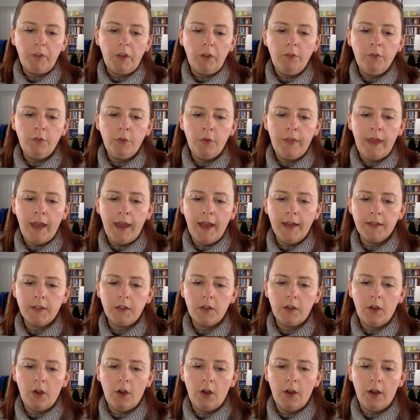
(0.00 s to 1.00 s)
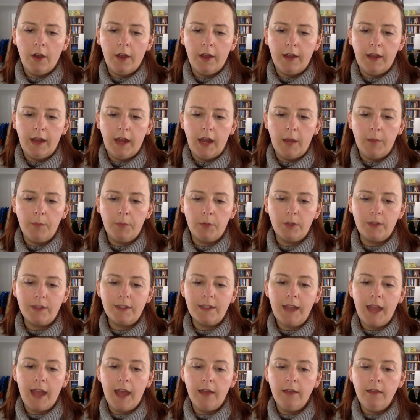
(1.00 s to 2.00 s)
for that on April
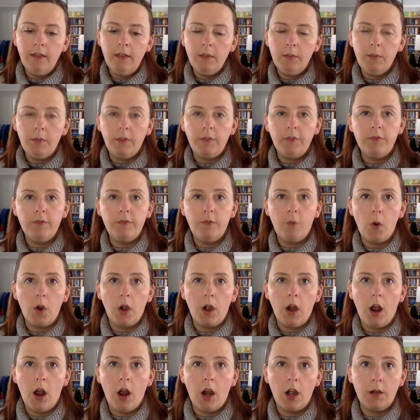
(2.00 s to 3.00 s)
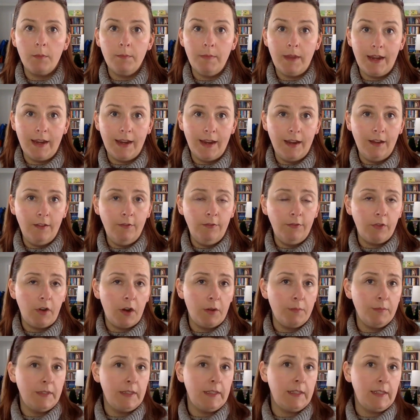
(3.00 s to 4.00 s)
10th before our meeting
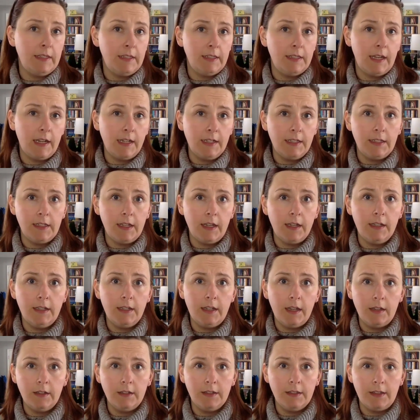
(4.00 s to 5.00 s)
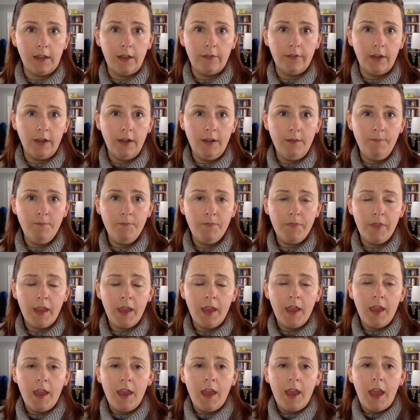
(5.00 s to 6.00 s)
from 6 until 7.
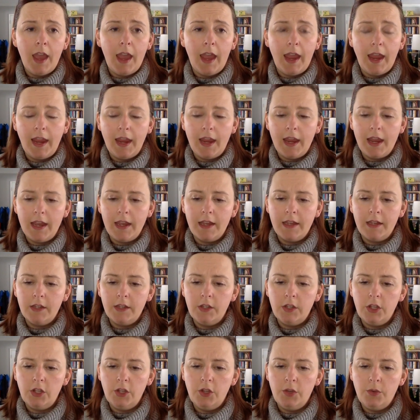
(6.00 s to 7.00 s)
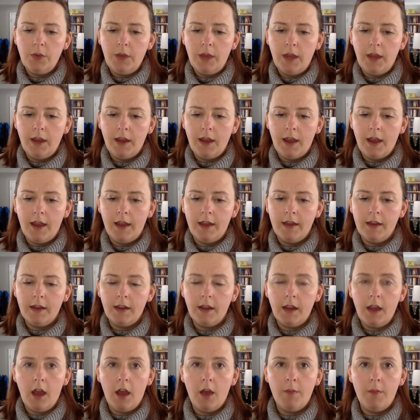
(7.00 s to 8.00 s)
And you can
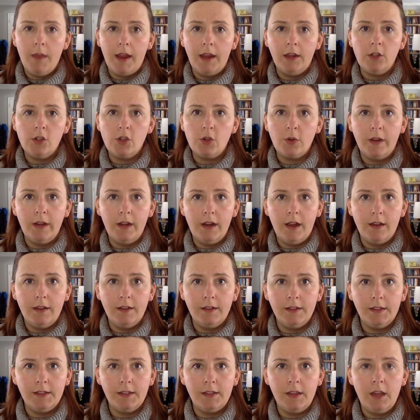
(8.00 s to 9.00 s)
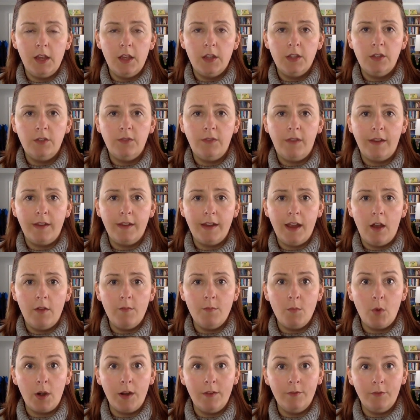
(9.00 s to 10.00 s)
come and join us to find out
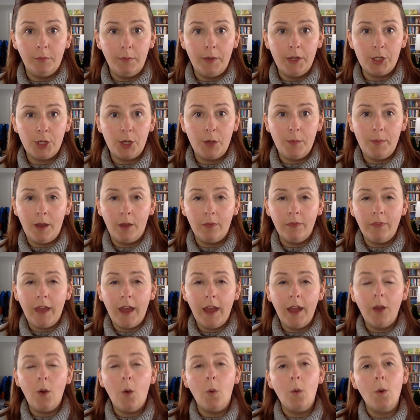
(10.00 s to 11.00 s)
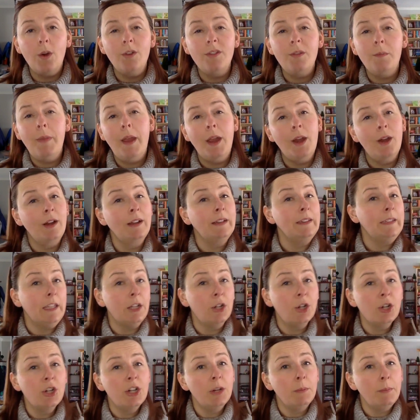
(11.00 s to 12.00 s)
more information about that, or the Parent
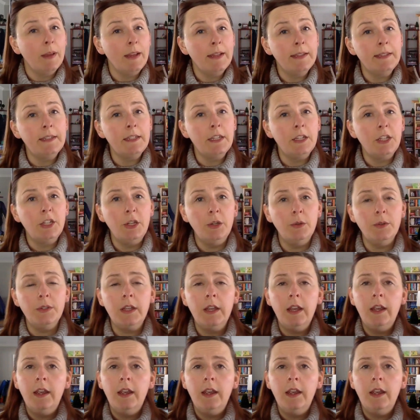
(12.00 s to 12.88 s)
Leadership Institute,